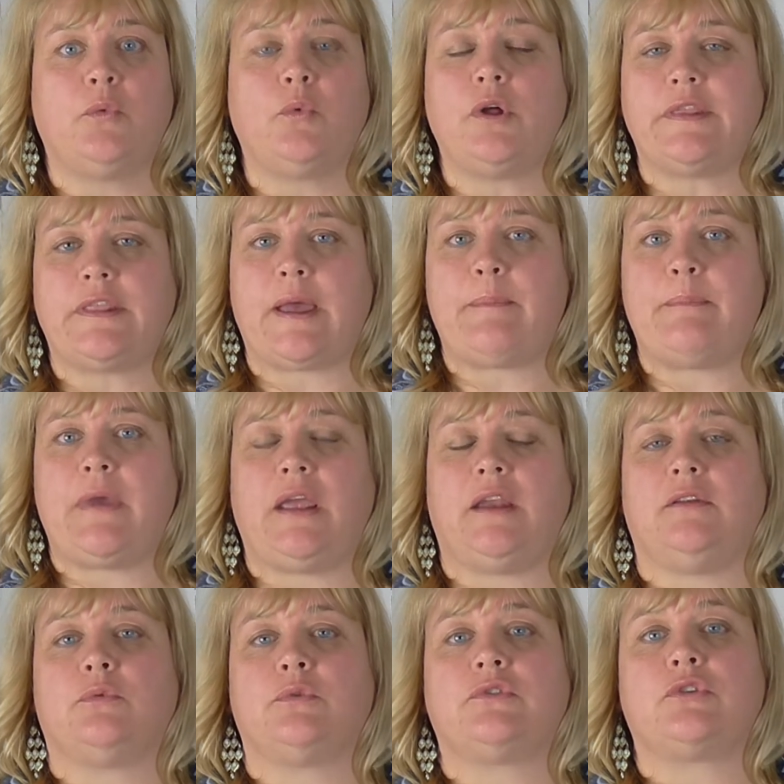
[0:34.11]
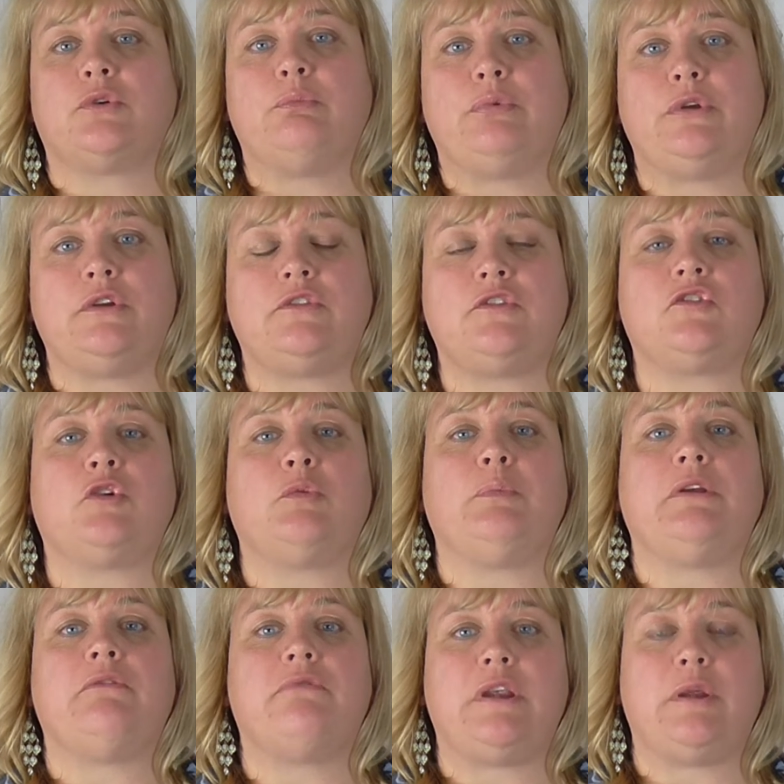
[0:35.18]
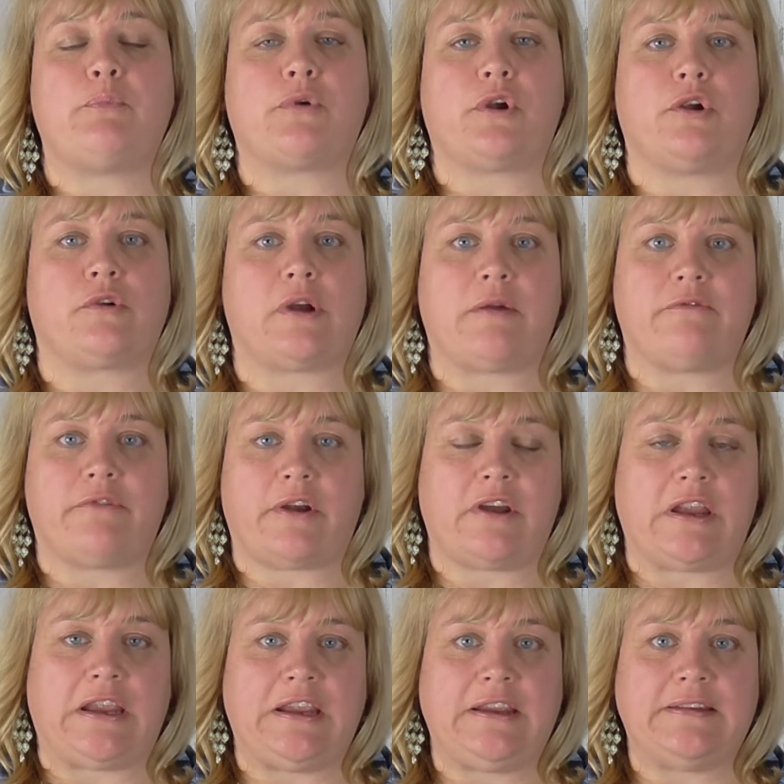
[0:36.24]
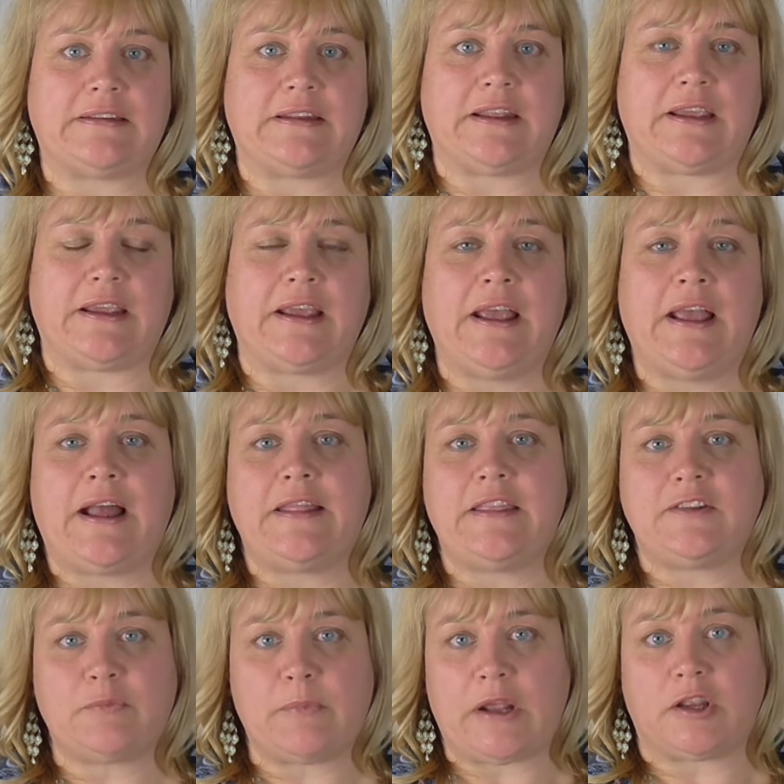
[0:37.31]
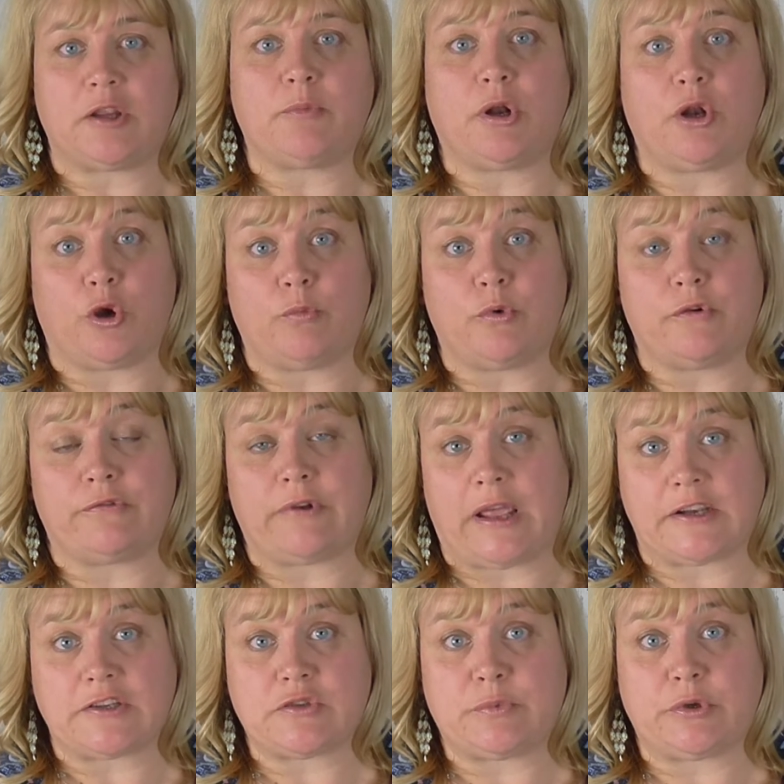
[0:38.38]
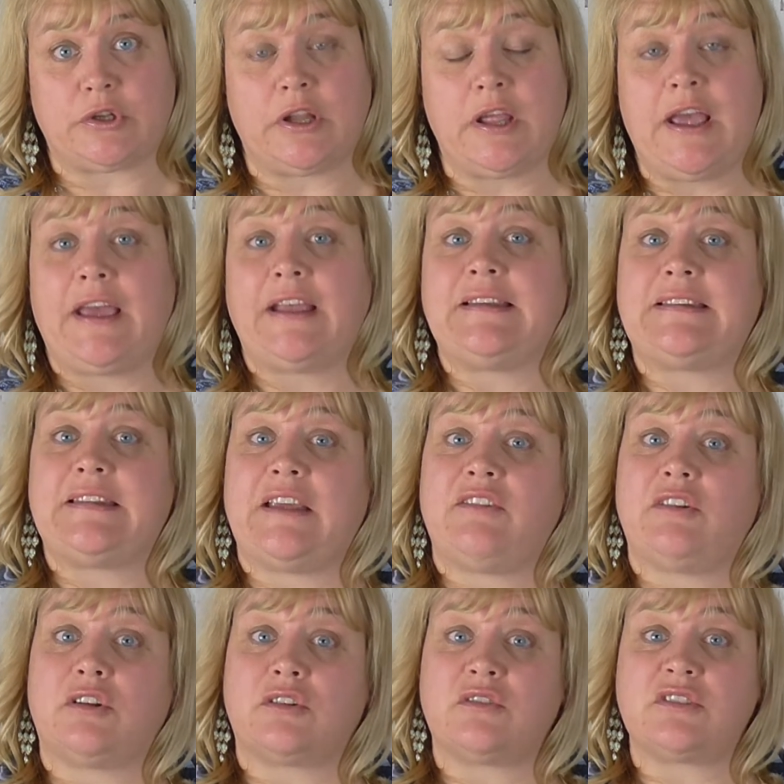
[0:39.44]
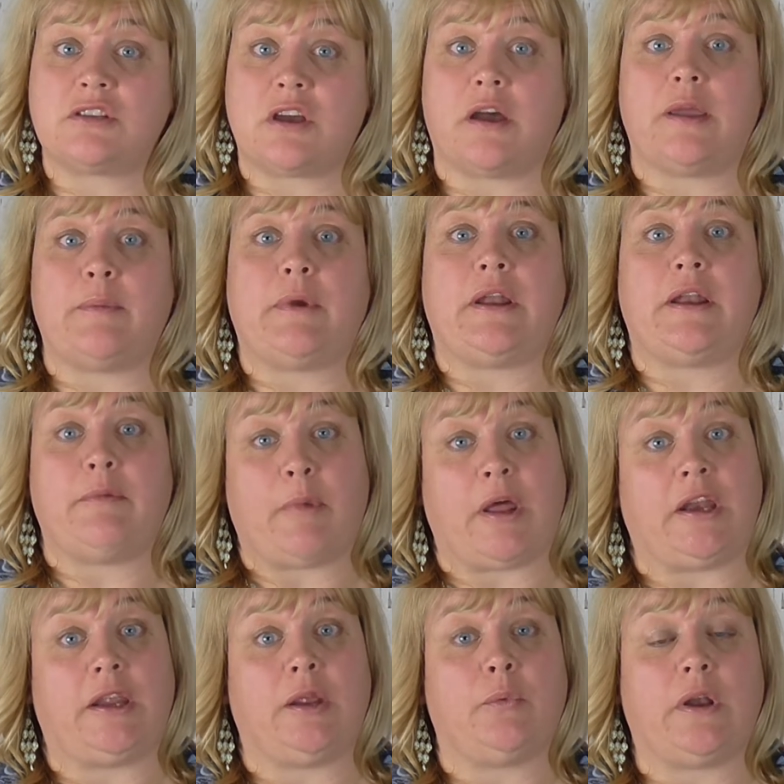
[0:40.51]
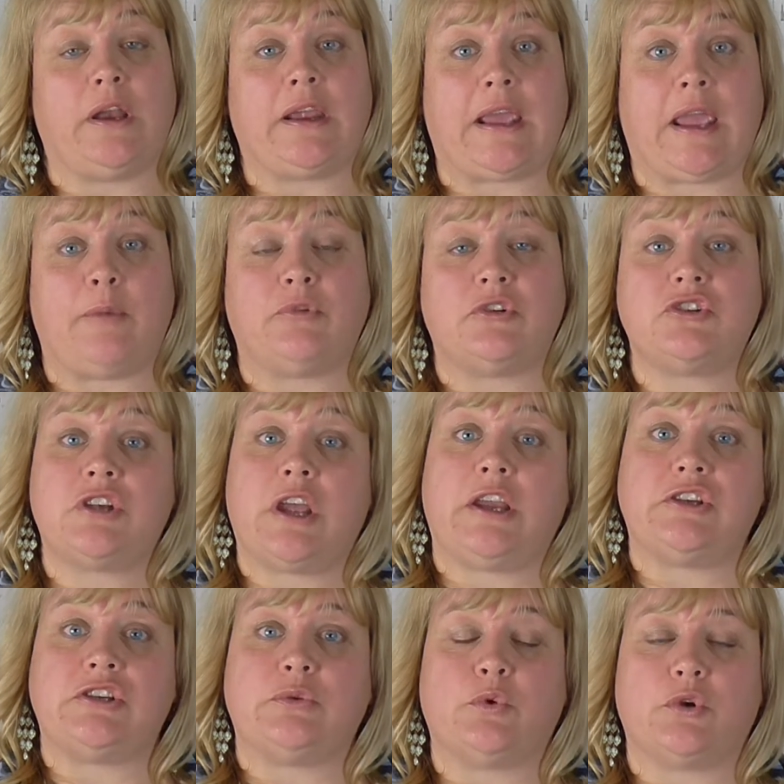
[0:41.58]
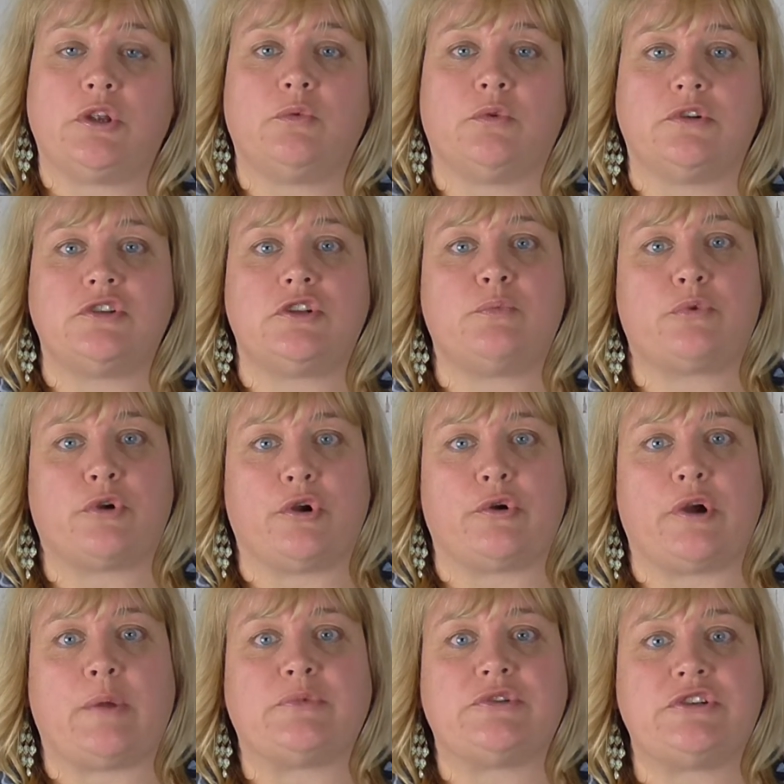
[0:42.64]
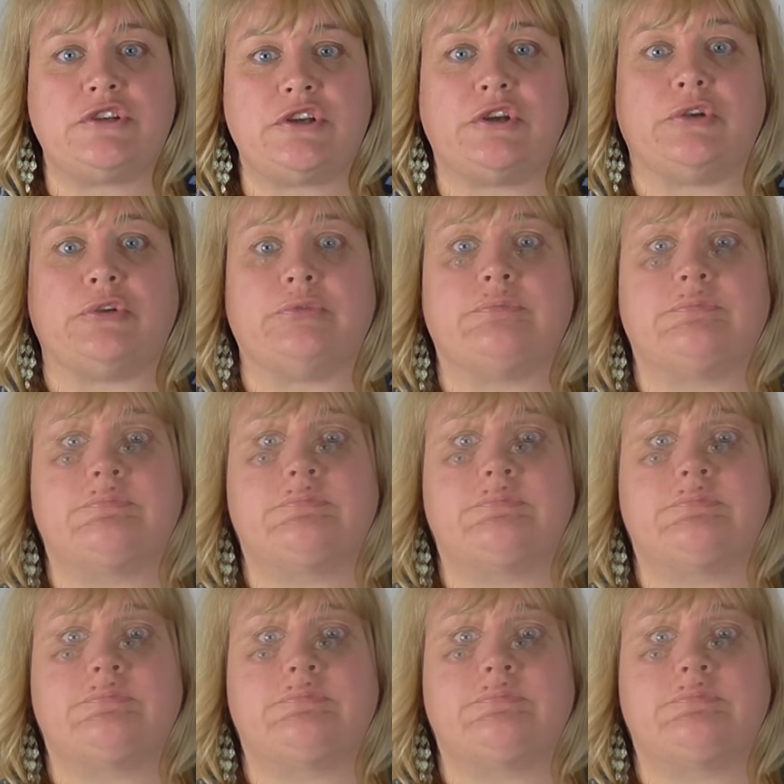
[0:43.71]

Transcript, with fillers: What that meant was computers could be reprogrammed very easily and this made them a lot more flexible and saved a lot of time and money when it came to changing what you wanted the program to do.